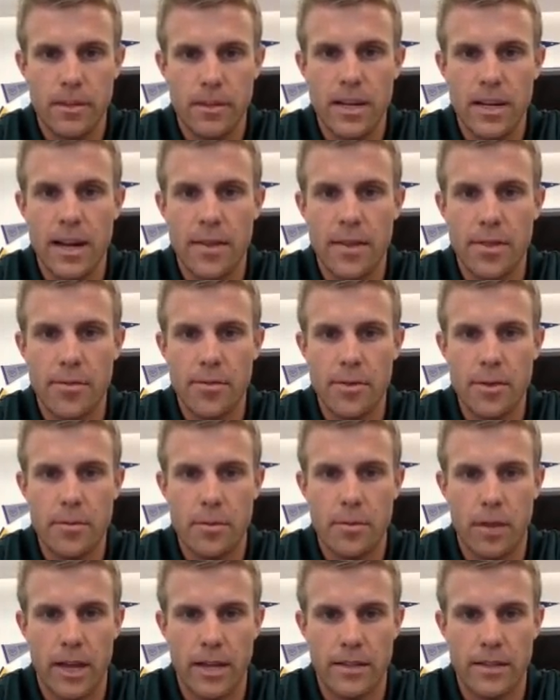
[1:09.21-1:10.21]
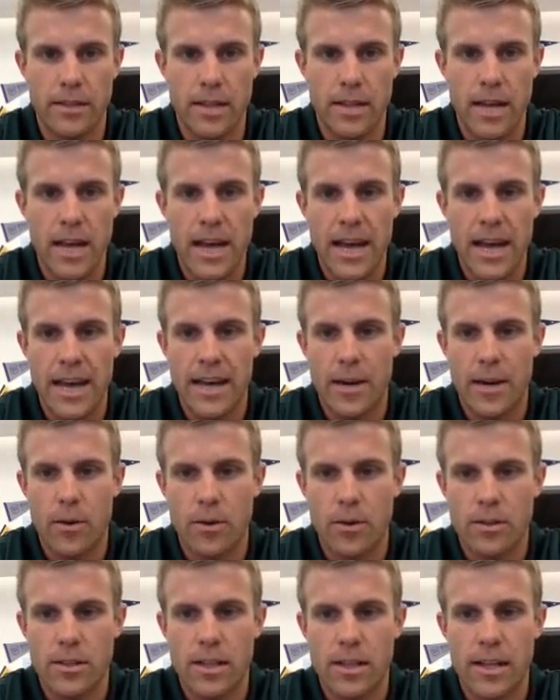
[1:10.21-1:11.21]
I had 3 plants and I
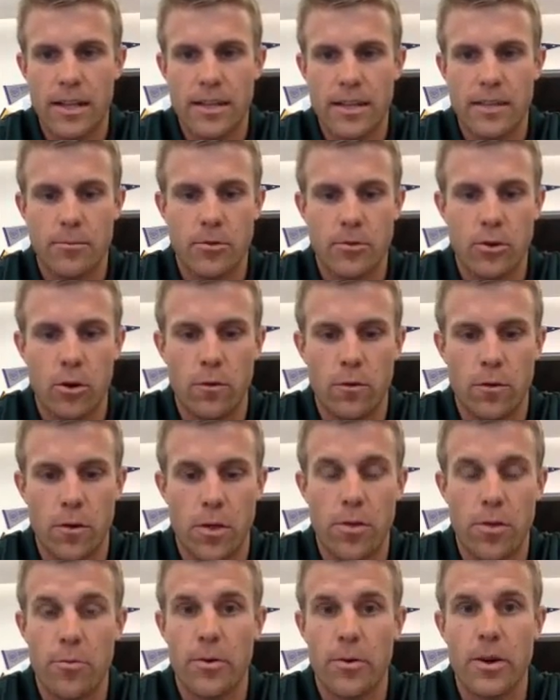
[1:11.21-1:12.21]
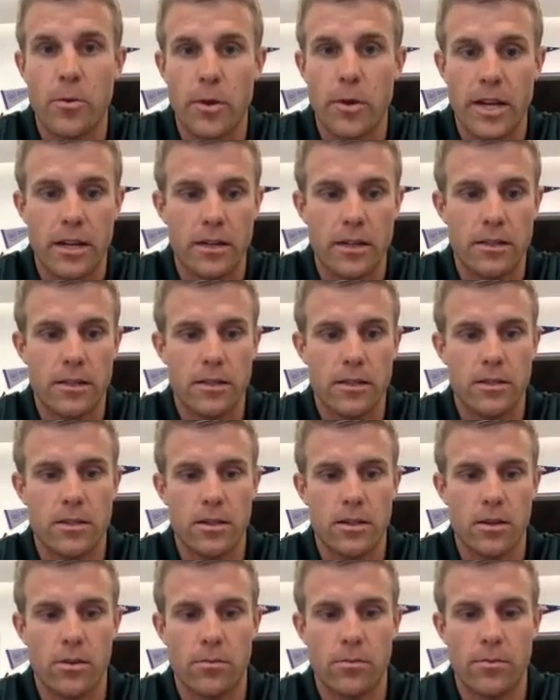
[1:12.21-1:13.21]
was letting them grow for 3 weeks.
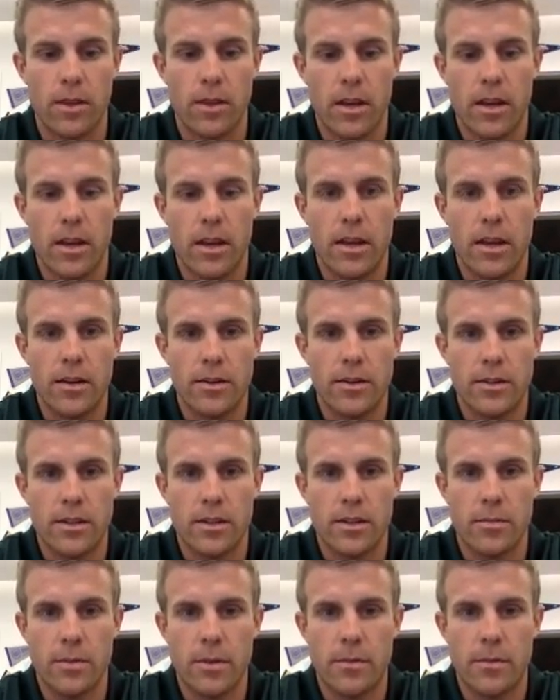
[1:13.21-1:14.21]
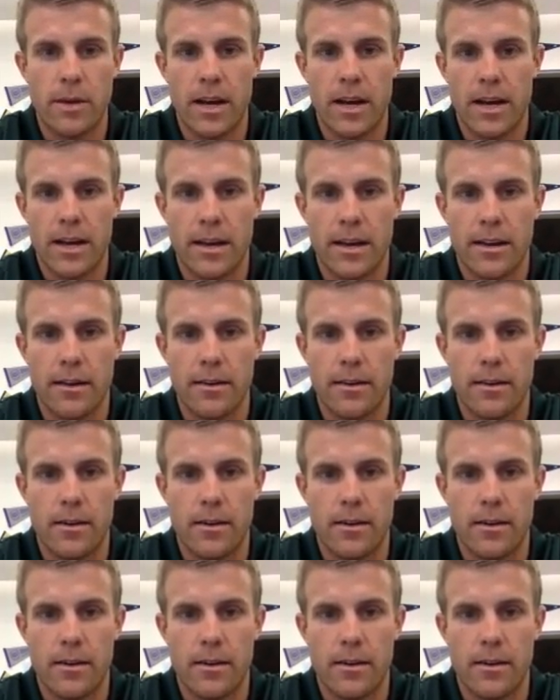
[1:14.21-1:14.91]
So here's going to be my